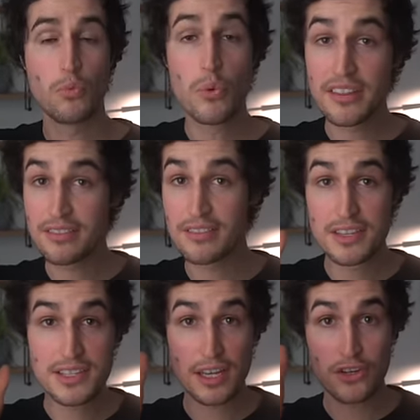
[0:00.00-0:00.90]
With
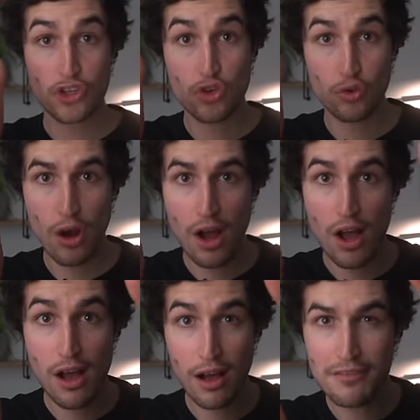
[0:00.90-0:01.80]
the sudden
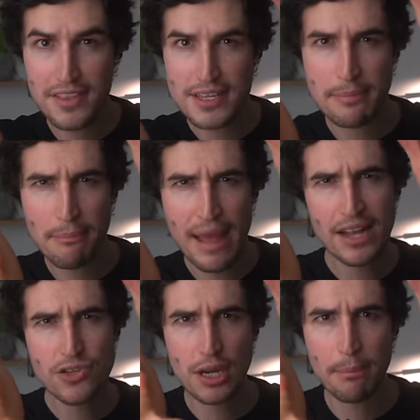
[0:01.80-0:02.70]
draw of this
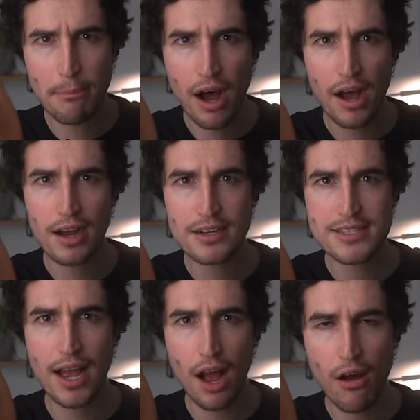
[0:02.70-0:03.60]
magic
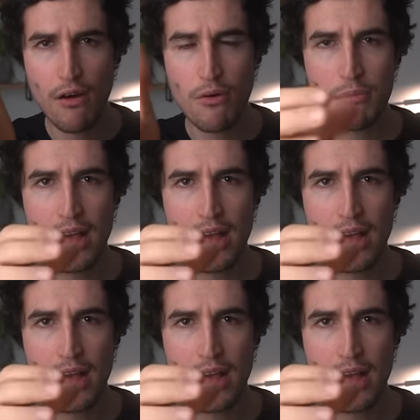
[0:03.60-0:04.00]
box at home,